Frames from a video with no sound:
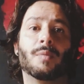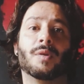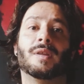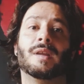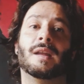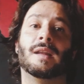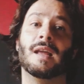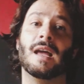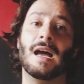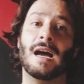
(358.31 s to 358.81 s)
but
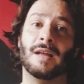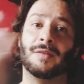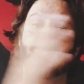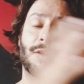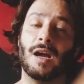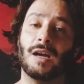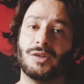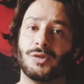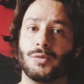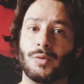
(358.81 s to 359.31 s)
then
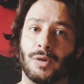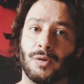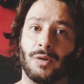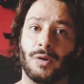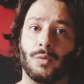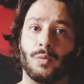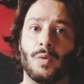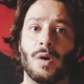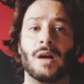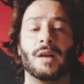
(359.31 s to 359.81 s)
attached to
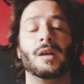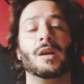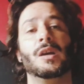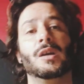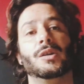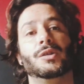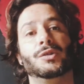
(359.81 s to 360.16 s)
another one,